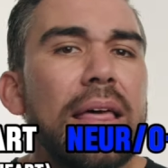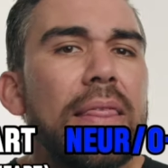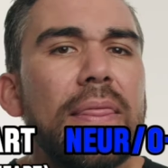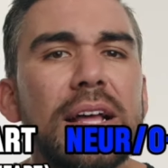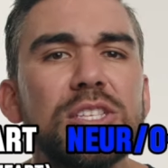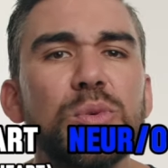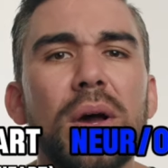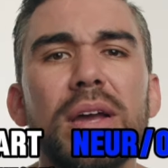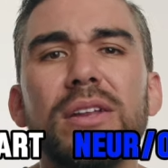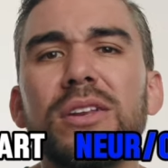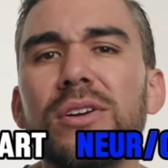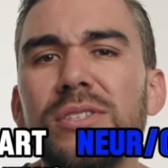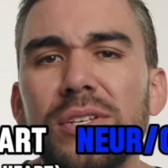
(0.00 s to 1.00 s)
That's why
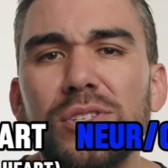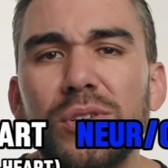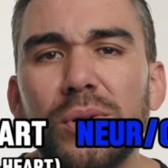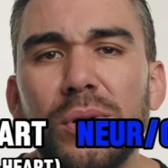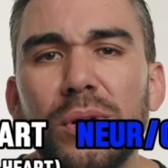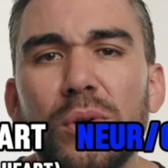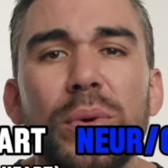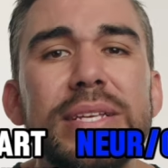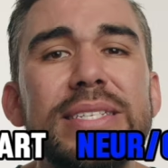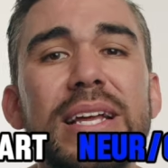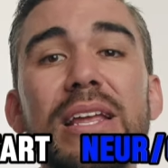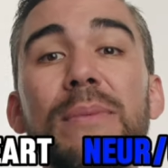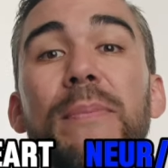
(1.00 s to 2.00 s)
in nursing school we
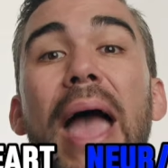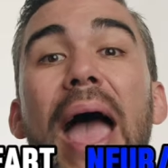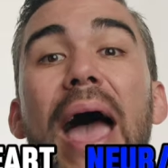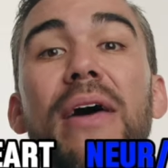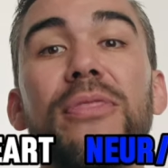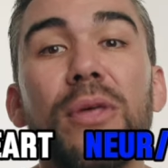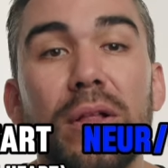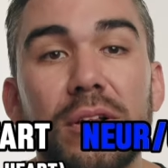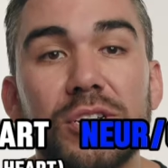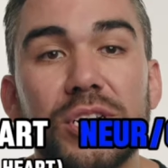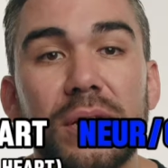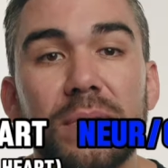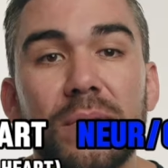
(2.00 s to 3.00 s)
study
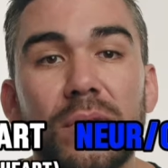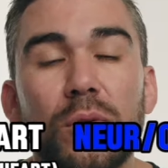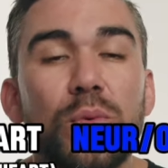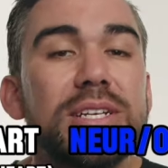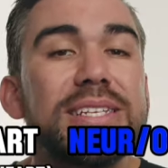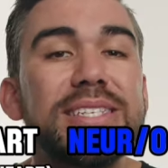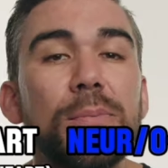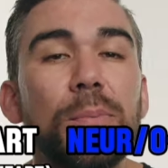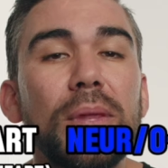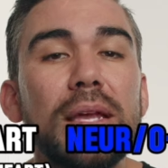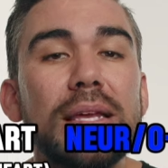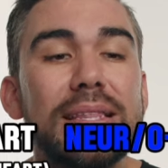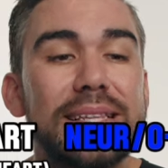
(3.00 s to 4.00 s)
pathology, which is
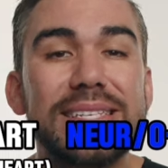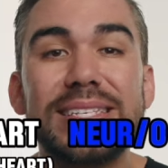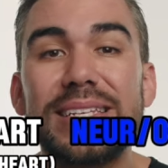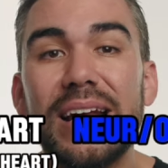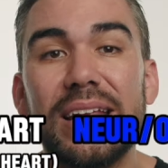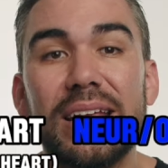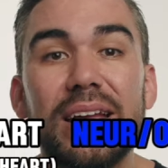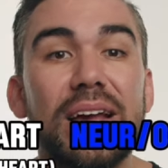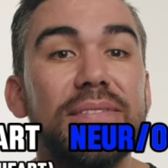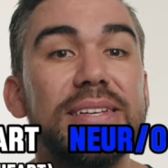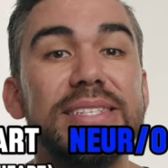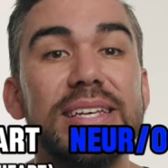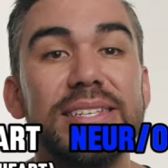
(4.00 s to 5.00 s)
simply the study
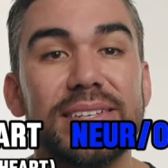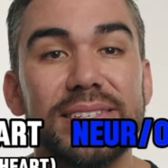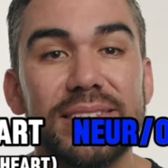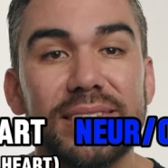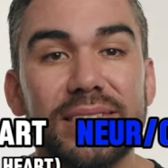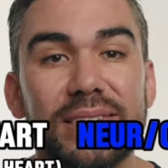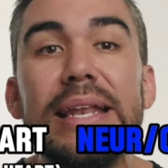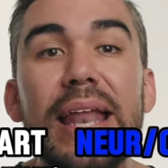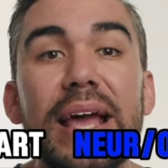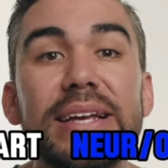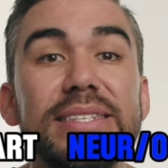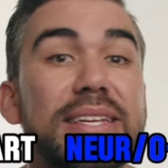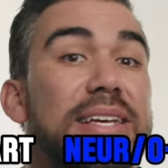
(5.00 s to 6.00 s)
of diseases.
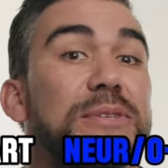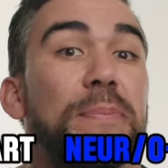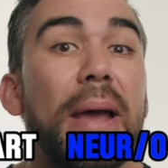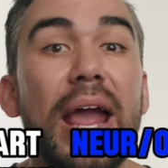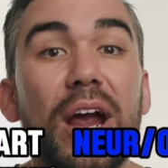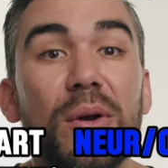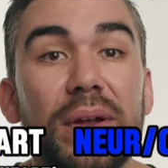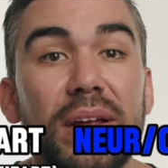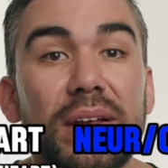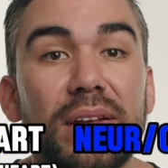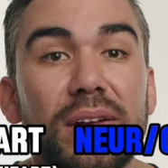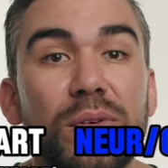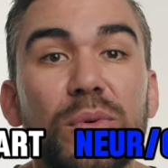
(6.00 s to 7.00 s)
Next is peri,
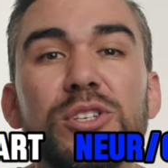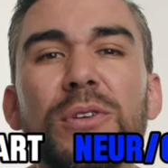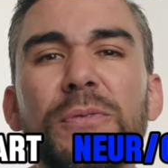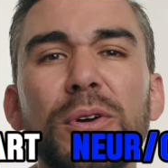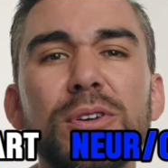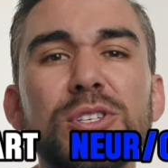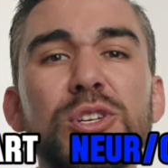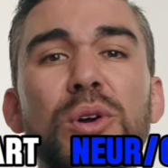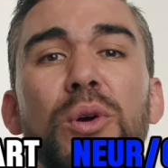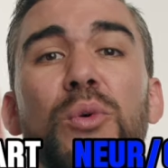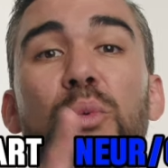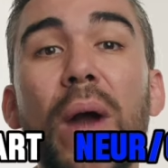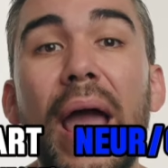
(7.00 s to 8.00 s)
which refers to
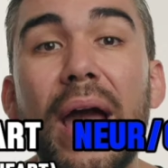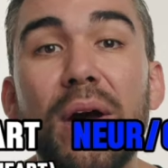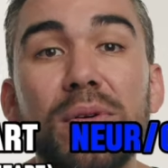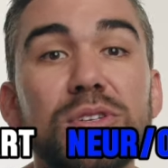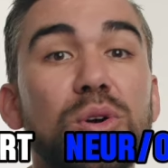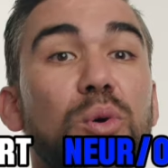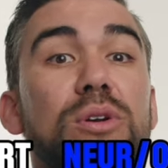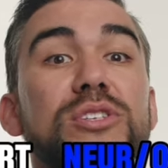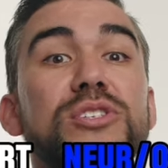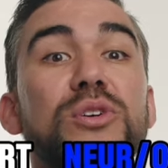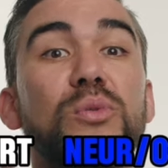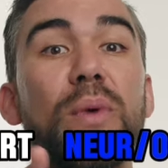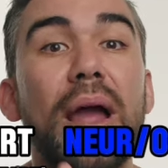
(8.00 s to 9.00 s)
around or
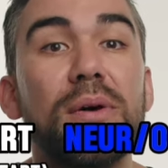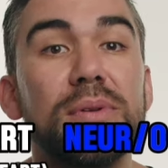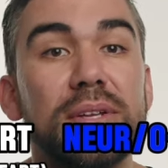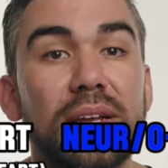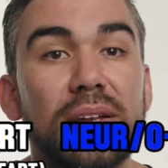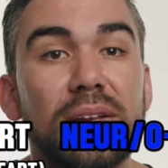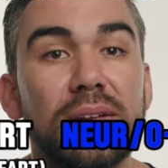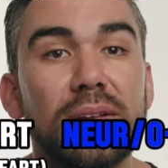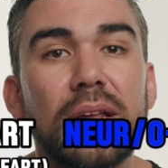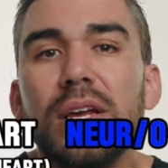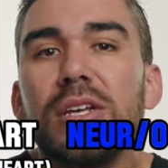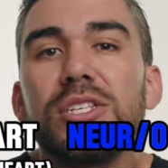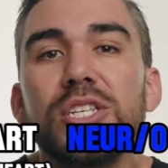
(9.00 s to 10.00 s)
surrounding.
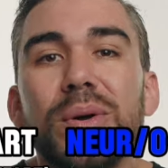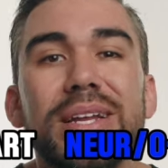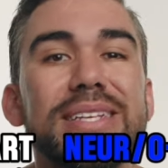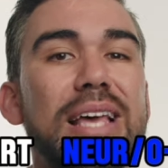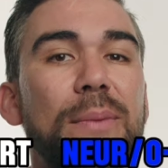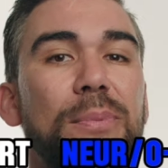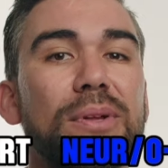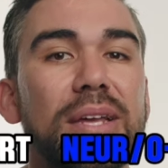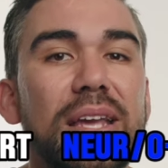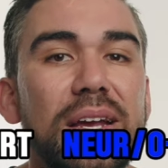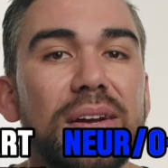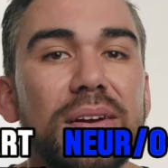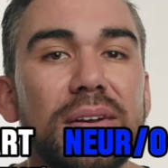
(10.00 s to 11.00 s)
So, an example
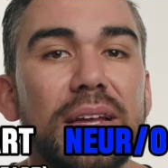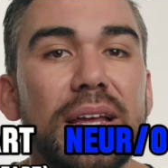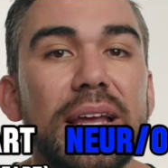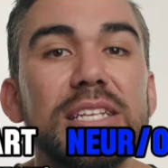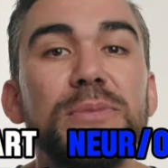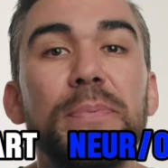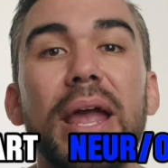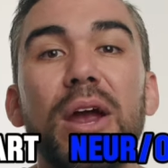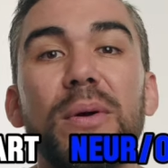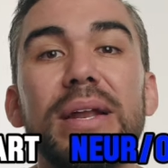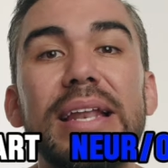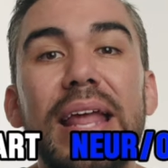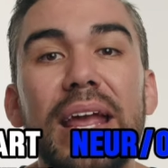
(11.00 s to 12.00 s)
here is
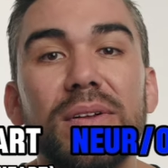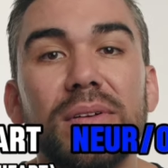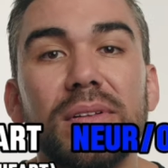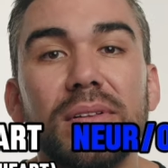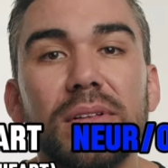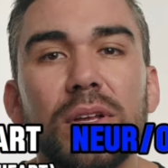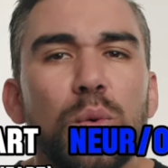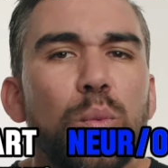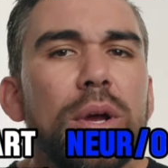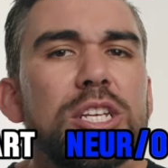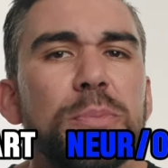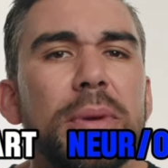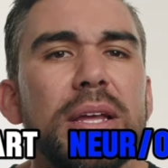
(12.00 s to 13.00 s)
perinatal,
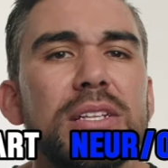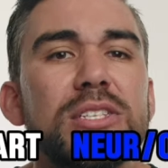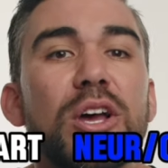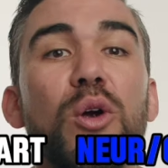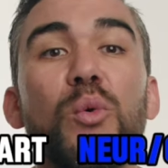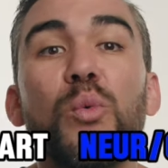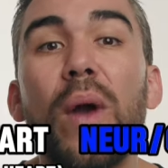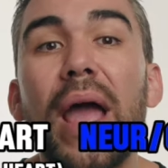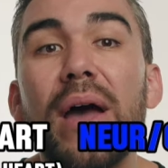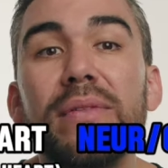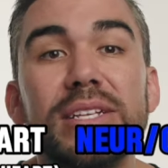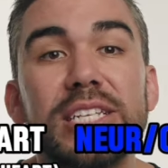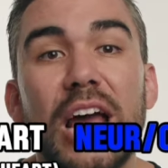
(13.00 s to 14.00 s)
which means
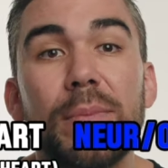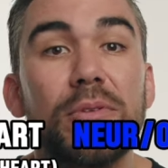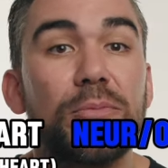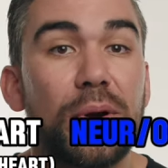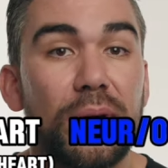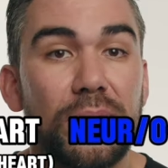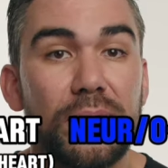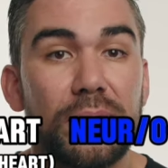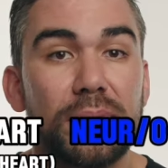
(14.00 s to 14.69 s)
around the time of birth.